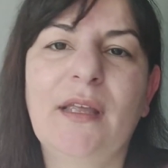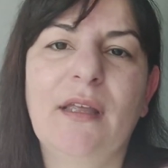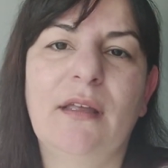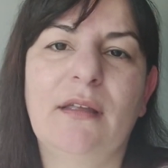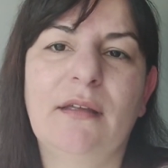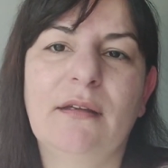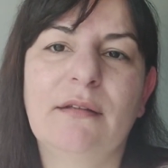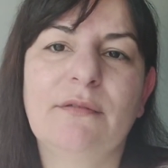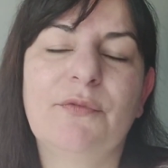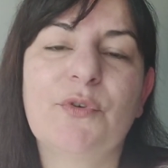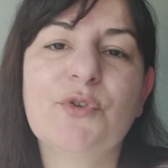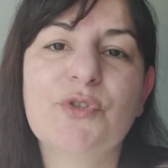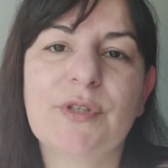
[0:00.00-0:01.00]

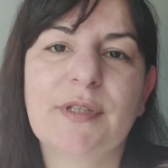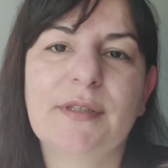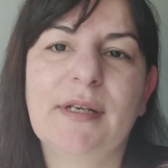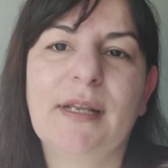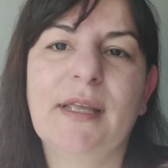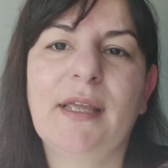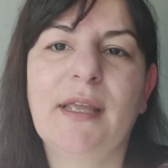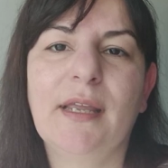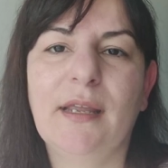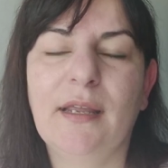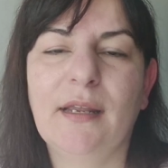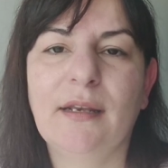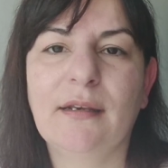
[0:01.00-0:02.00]
Unfortunately,
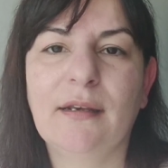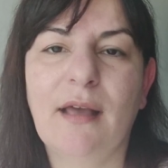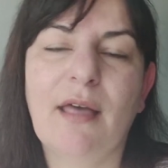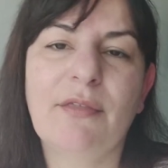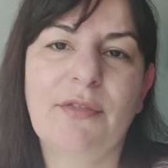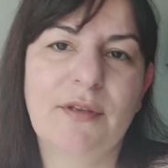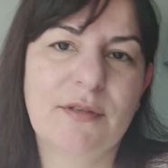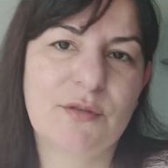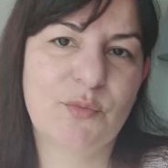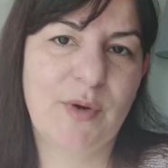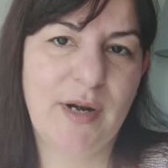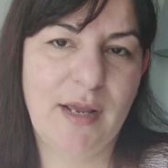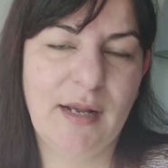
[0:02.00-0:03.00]
in Athens
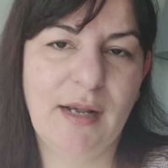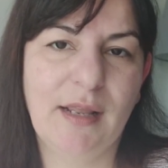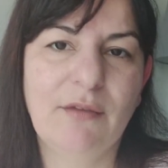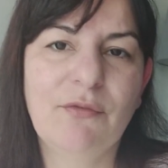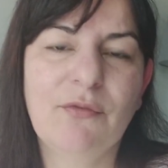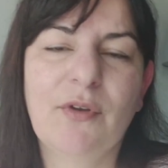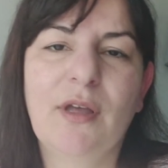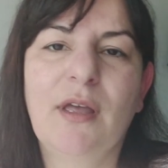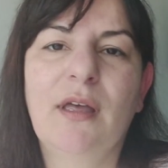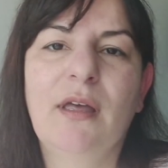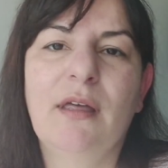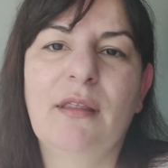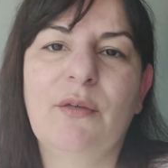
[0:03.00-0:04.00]
where I live,
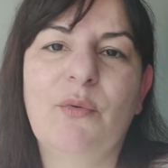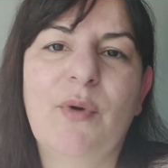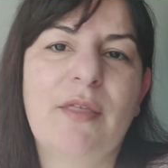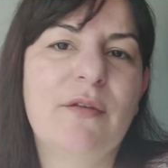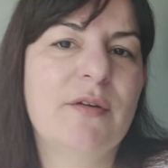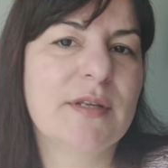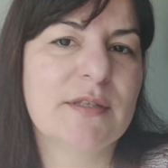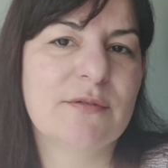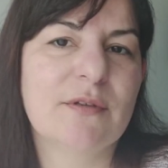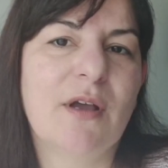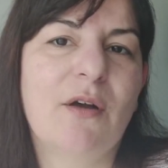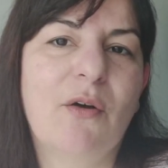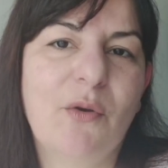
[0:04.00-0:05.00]
the weather is
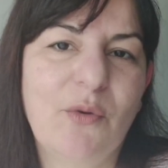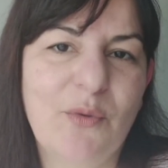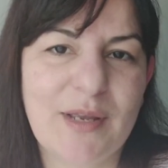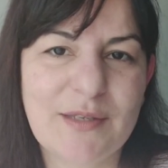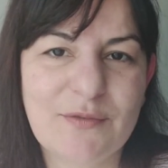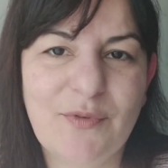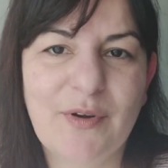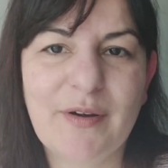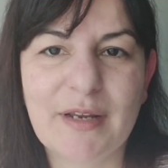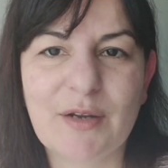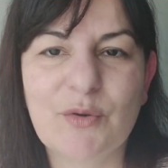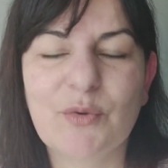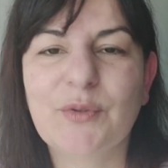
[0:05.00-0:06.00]
always very
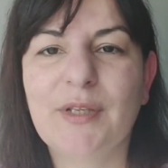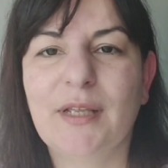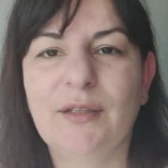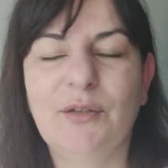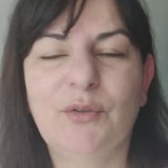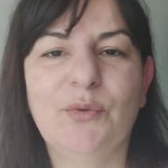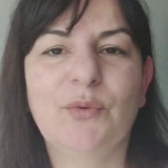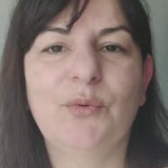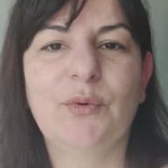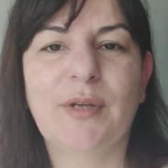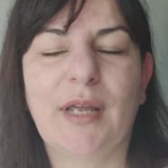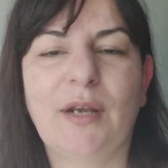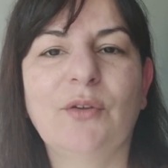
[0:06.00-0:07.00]
good and
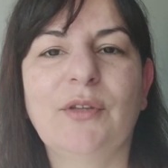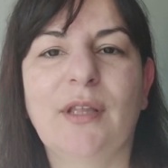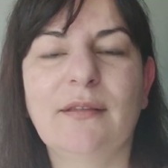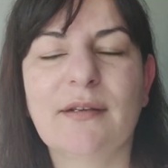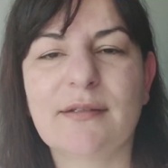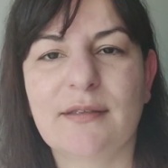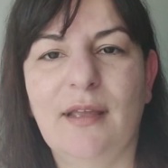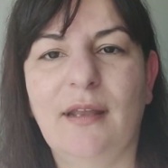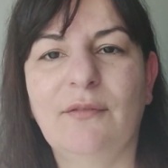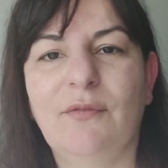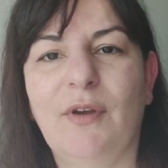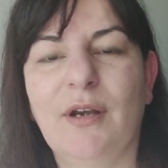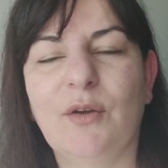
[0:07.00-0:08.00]
you cannot
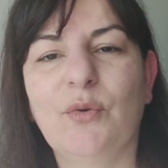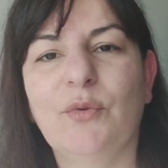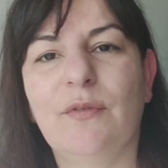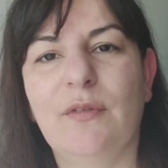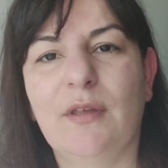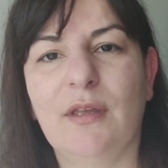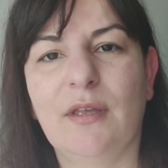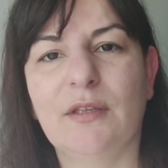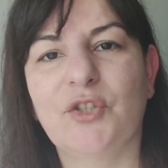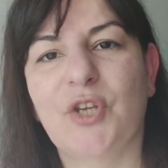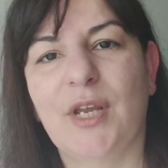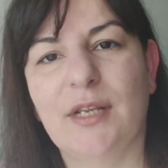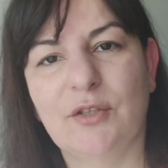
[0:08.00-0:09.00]
understand very good the
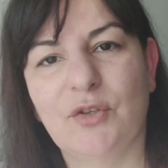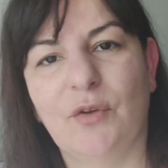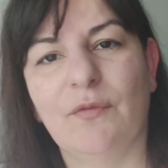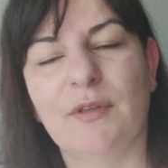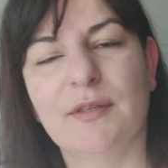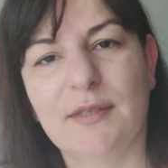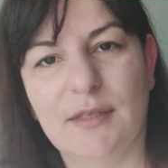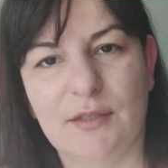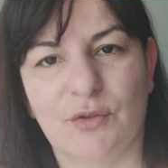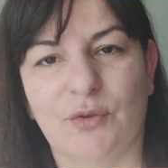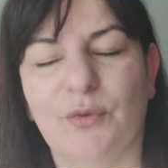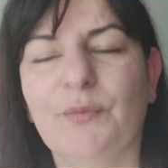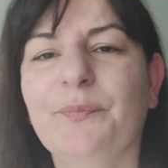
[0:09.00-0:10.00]
change of the
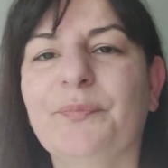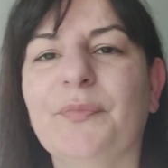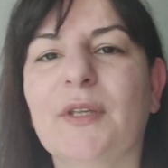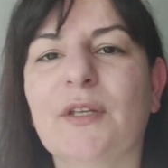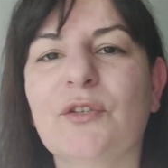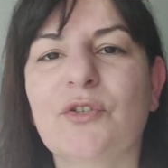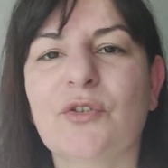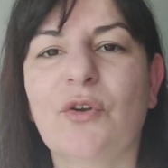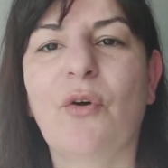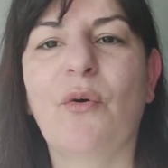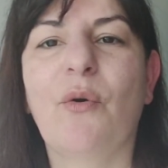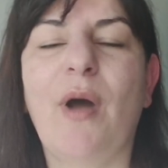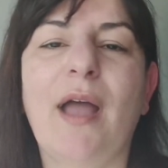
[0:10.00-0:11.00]
season.
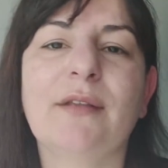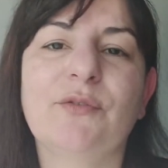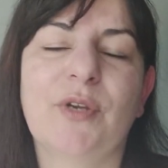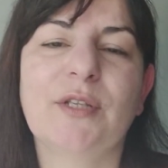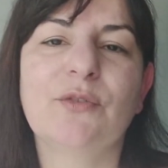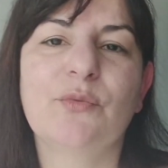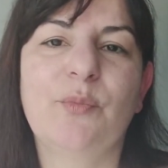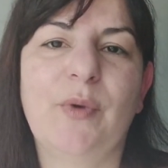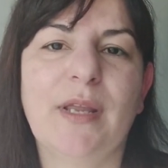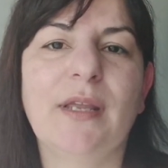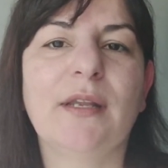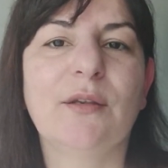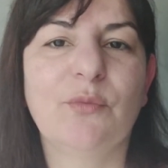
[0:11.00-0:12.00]
So I try to
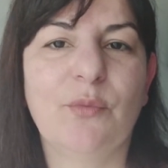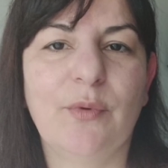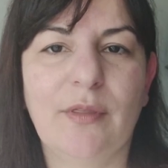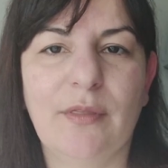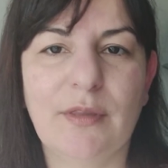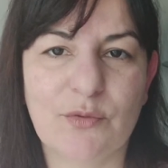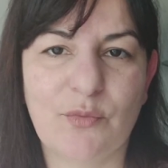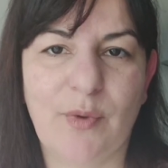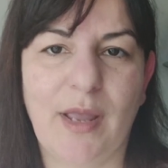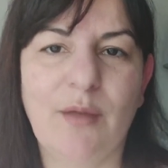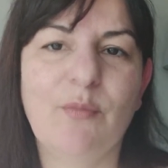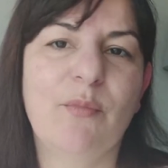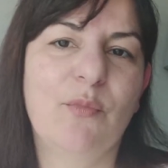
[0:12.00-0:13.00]
bring it this
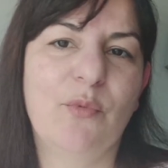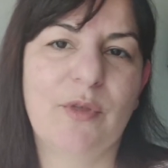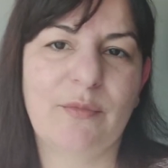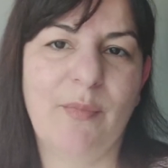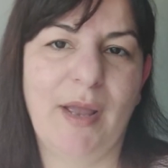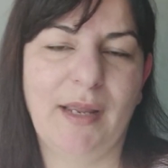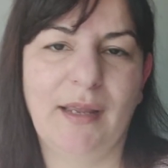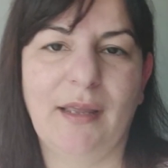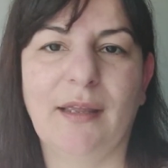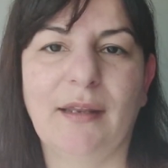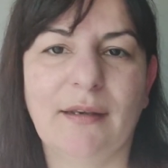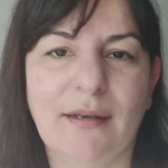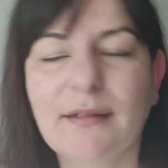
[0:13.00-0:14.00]
way with
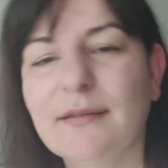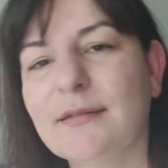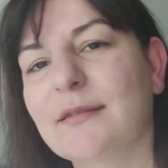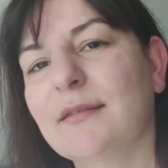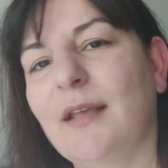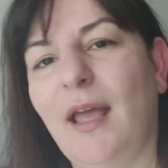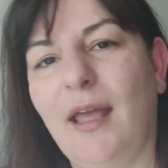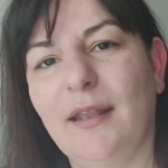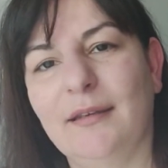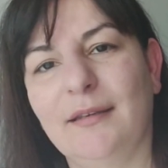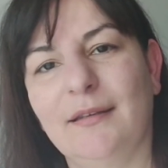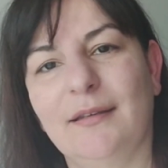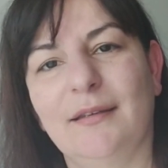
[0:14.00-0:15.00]
my knits
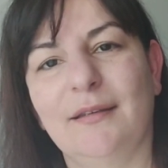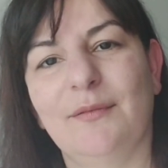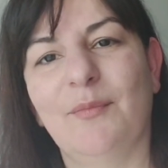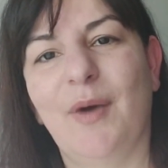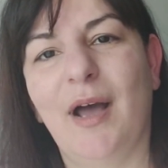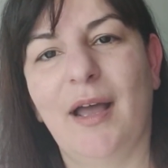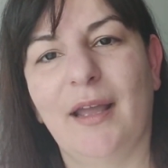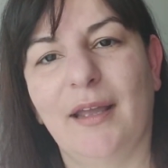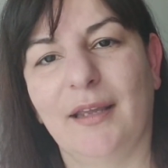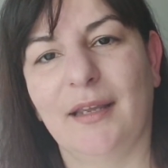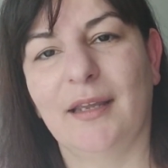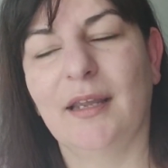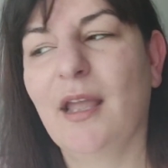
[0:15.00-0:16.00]
and
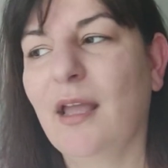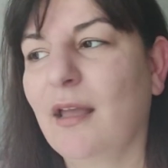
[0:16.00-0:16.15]
my